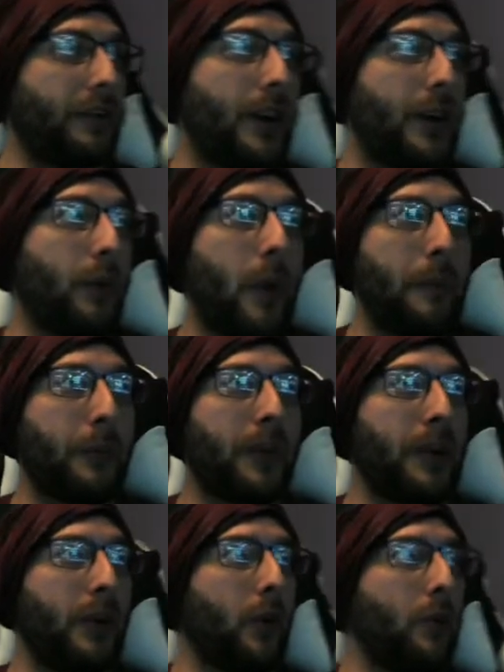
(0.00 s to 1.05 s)
All right, weapon
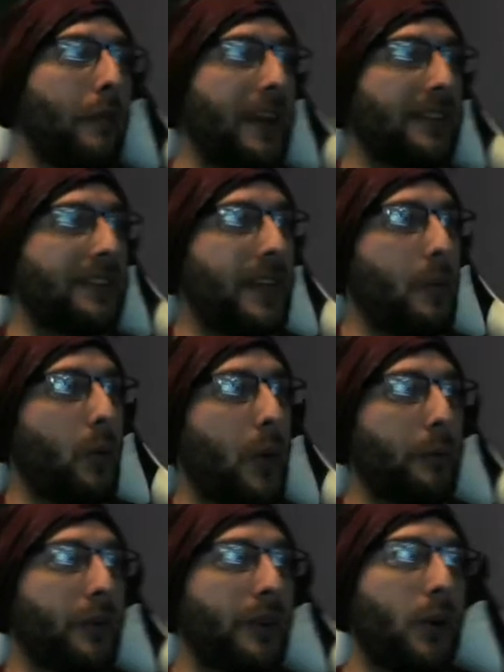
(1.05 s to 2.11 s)
critical, max stamina,
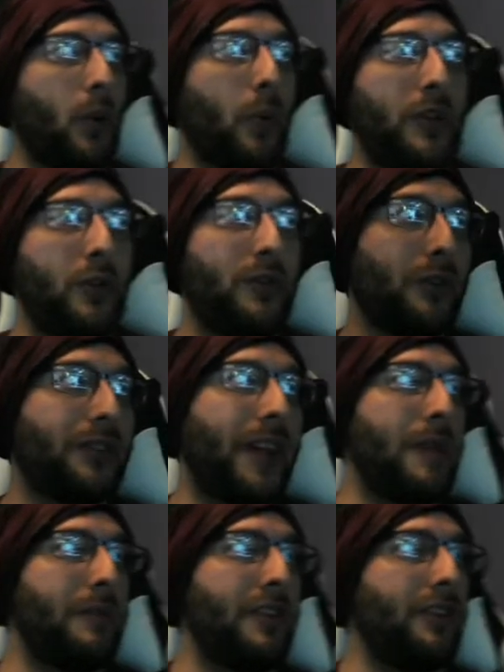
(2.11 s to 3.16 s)
weapon critical. When you deal
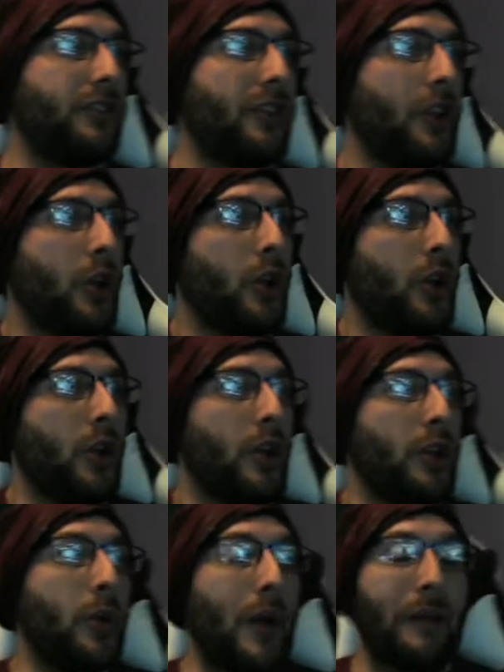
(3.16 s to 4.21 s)
damage,
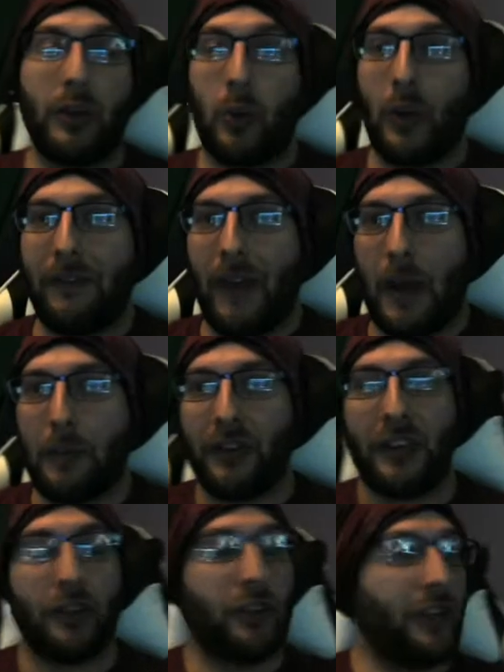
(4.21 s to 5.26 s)
you have a
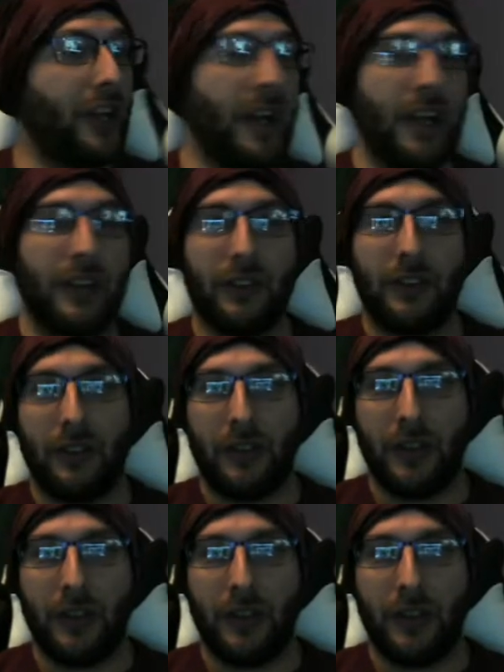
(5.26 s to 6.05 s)
25% chance